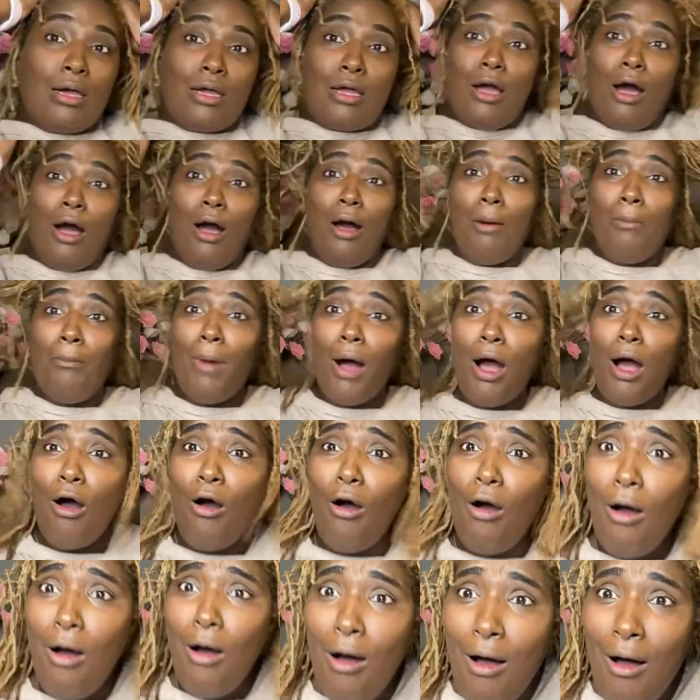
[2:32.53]
come
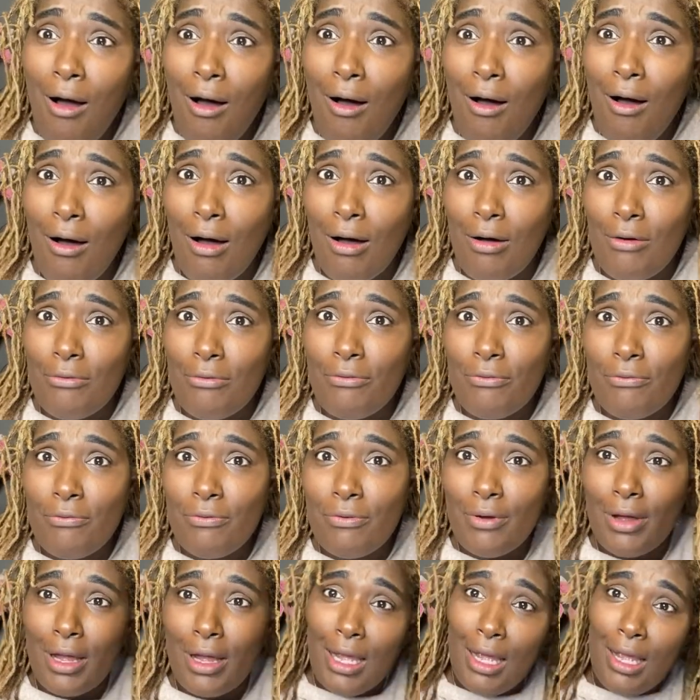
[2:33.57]
off.
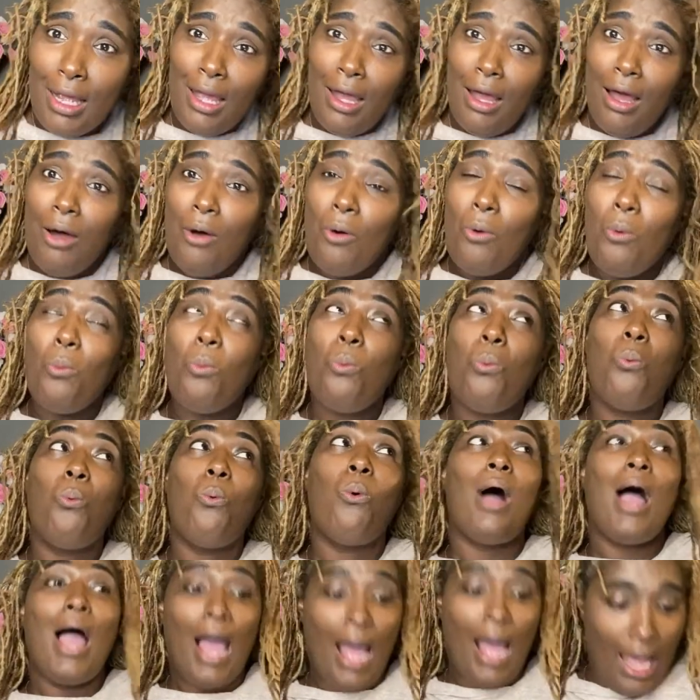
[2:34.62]

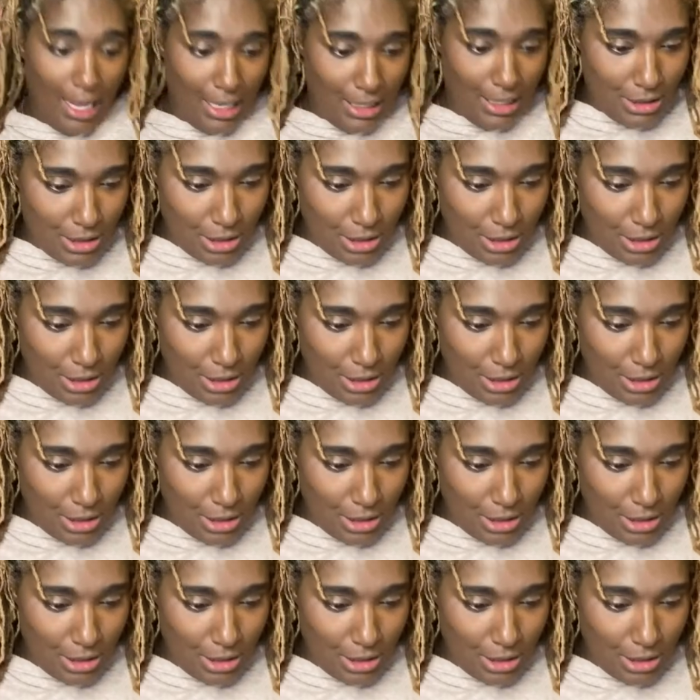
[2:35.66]
Why,